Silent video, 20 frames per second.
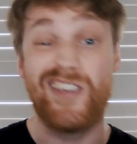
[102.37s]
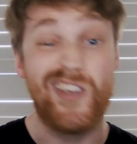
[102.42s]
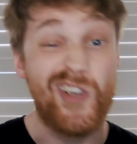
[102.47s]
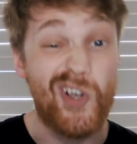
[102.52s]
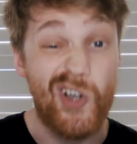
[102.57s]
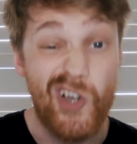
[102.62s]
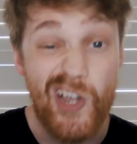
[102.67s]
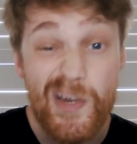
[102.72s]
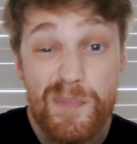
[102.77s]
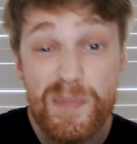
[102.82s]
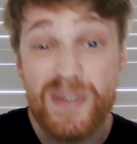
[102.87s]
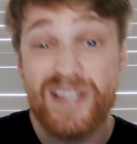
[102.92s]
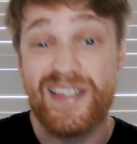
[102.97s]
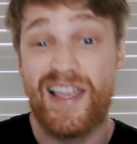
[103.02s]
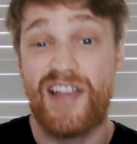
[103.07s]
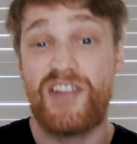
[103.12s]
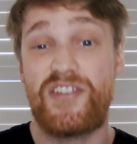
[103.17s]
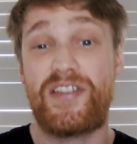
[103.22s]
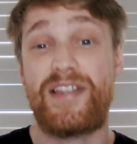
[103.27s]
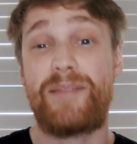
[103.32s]
could
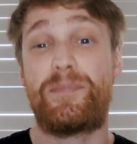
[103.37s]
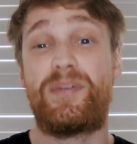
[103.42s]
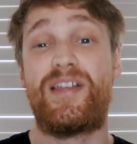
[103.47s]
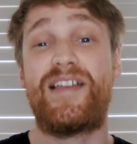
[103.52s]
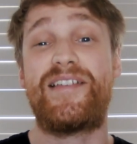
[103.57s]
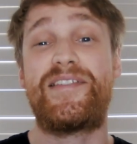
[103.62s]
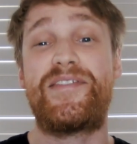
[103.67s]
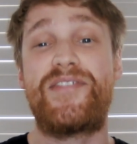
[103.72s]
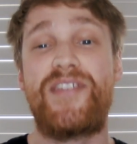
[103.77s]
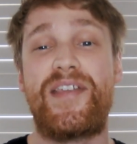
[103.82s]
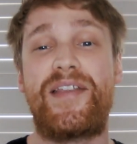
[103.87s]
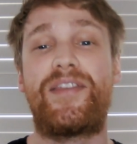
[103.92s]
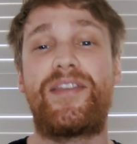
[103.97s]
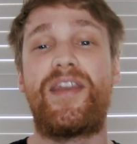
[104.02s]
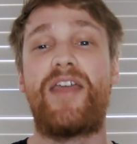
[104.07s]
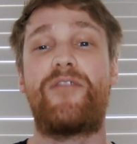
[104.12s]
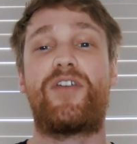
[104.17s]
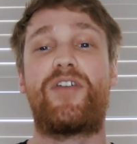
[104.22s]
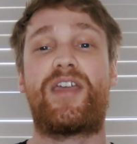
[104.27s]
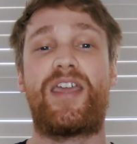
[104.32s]
potentially play a
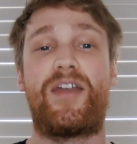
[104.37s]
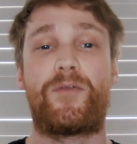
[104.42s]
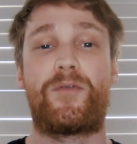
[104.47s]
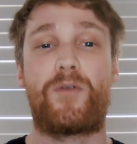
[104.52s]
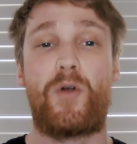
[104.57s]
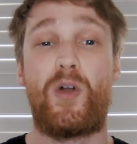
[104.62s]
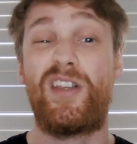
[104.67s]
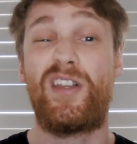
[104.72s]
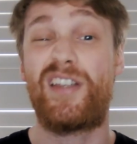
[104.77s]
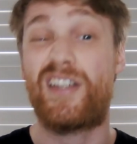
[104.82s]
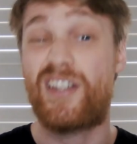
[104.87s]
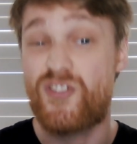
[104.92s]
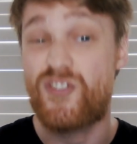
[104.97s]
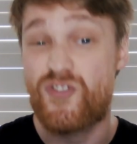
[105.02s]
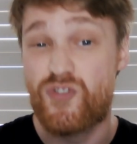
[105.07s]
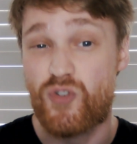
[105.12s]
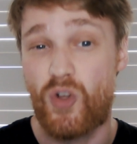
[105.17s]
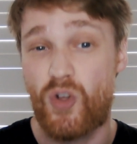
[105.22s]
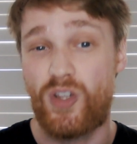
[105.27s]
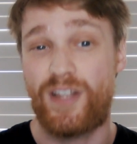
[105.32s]
significant role in
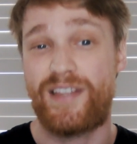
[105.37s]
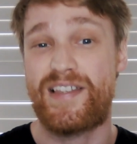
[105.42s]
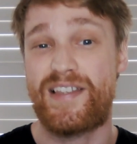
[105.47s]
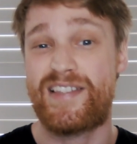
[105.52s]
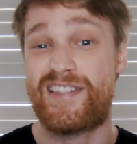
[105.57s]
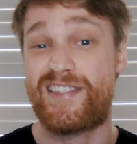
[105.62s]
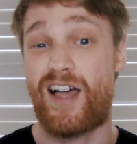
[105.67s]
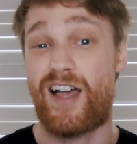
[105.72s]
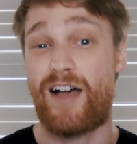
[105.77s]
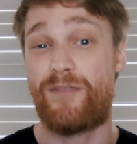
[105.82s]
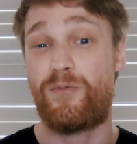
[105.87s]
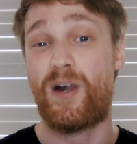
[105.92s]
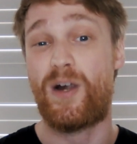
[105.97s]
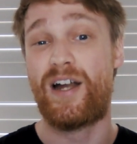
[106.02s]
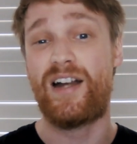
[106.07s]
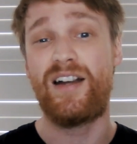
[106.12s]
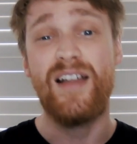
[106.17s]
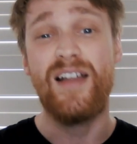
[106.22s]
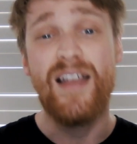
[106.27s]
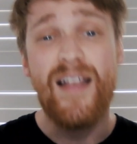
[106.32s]
controlling the
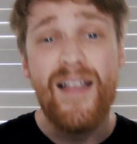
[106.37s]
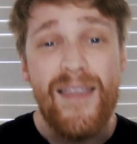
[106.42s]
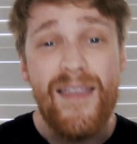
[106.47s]
software